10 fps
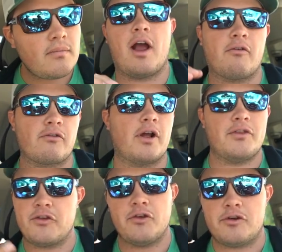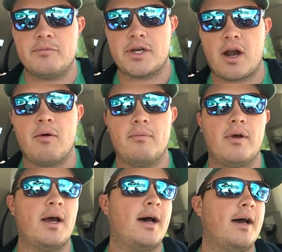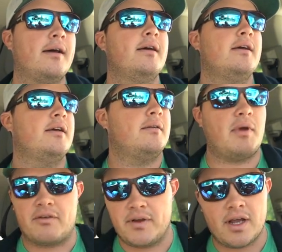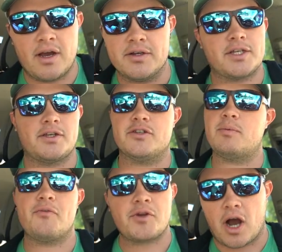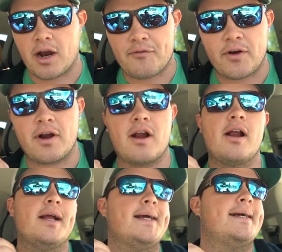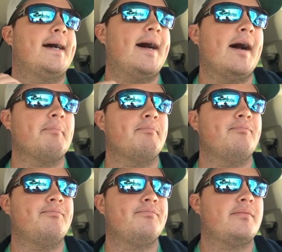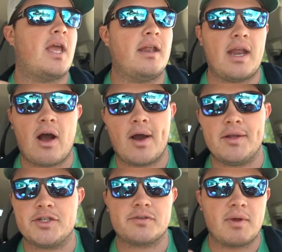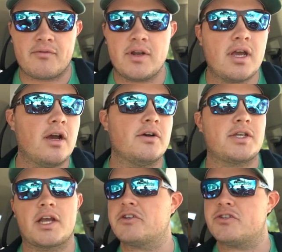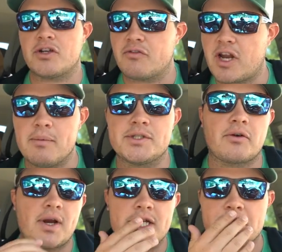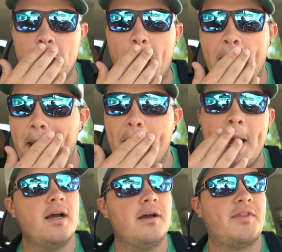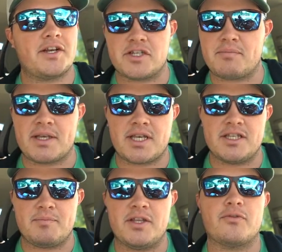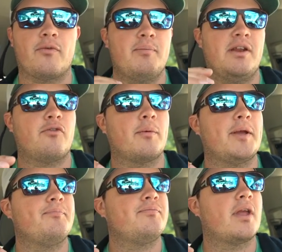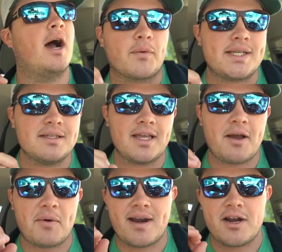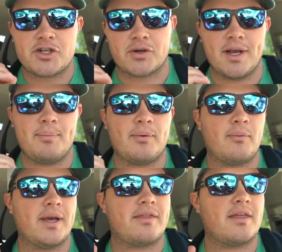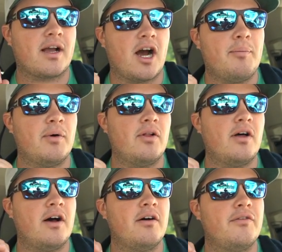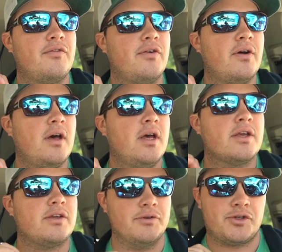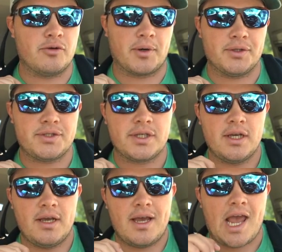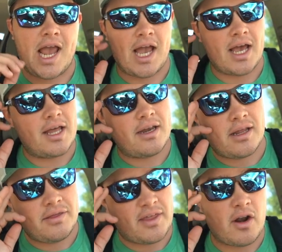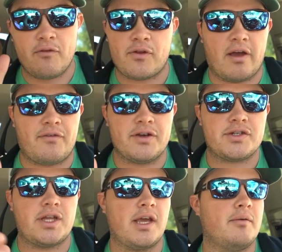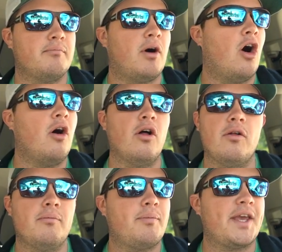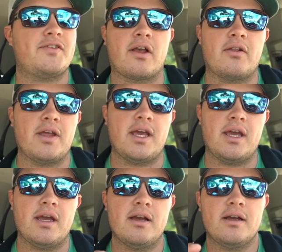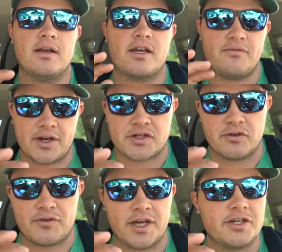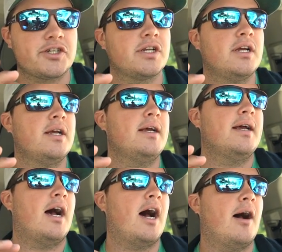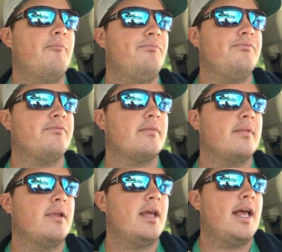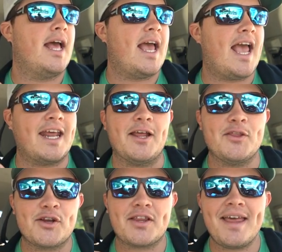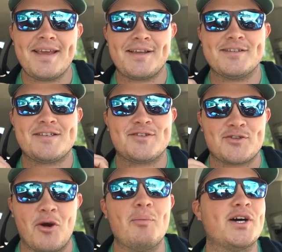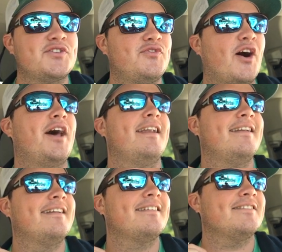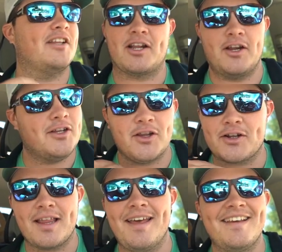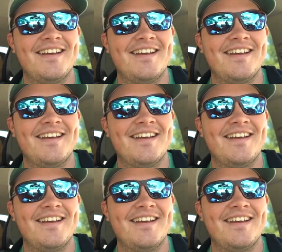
I run this YouTube channel. Uh, make videos. I used to be a photographer, um, and now I just make videos. I actually serve tables at a restaurant. That just makes sense meet for, meet for me. Uh, recently, I went on a trip with a couple of YouTubers, and they don't fly fish. They all basically conventional fish. Um, and it looked like so much fun. Like, it looked like,